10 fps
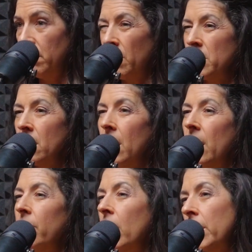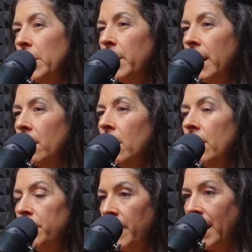There was a lot of arguing, a
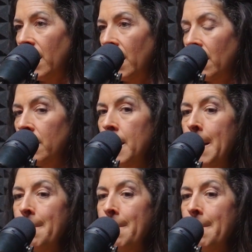lot of fighting.